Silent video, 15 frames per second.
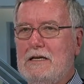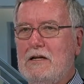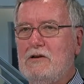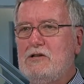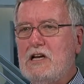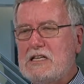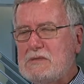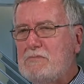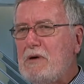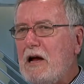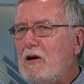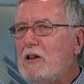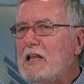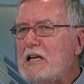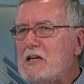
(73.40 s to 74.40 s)
just
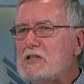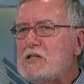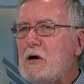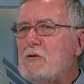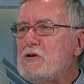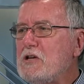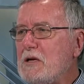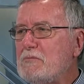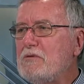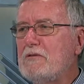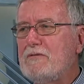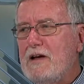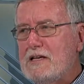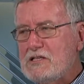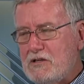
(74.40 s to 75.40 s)
barely associate
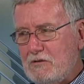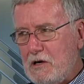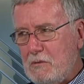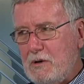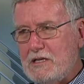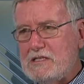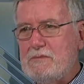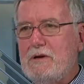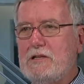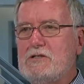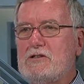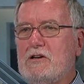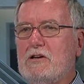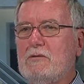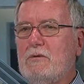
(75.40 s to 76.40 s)
professor at
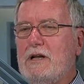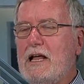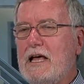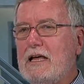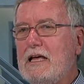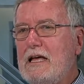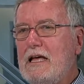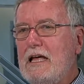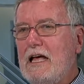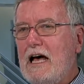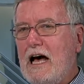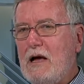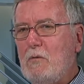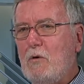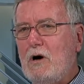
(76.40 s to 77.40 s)
Westminster, when I,
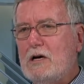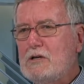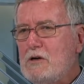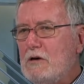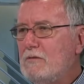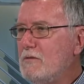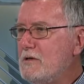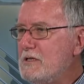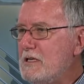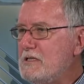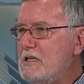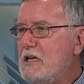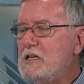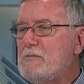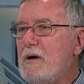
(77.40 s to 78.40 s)
I walked over to
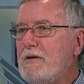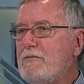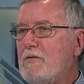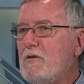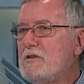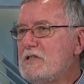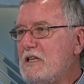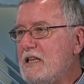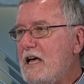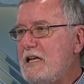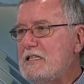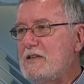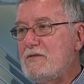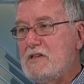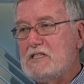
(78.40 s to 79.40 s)
teach my first
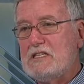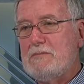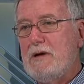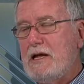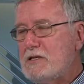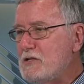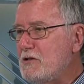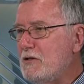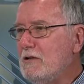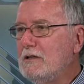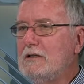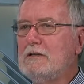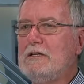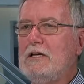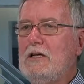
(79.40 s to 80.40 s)
class of the semester
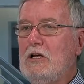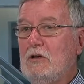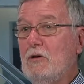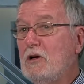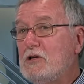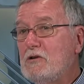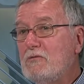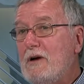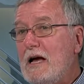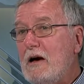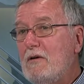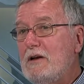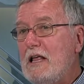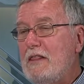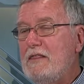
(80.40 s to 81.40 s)
and looked
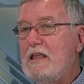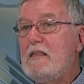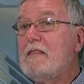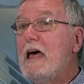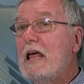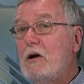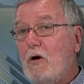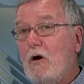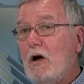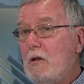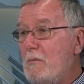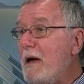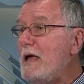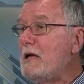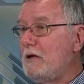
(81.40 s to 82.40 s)
around at the then
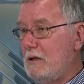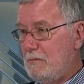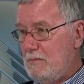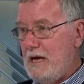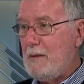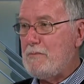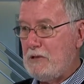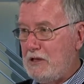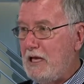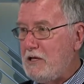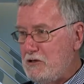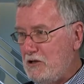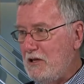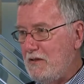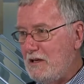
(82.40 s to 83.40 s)
all-male
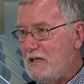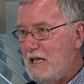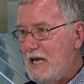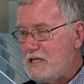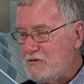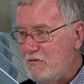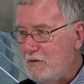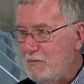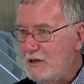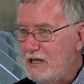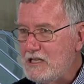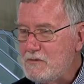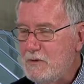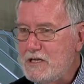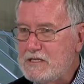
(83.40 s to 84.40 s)
population in the classroom,
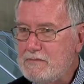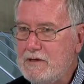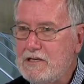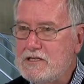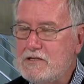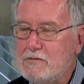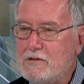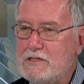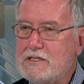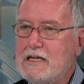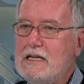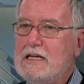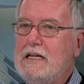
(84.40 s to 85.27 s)
because Westminster was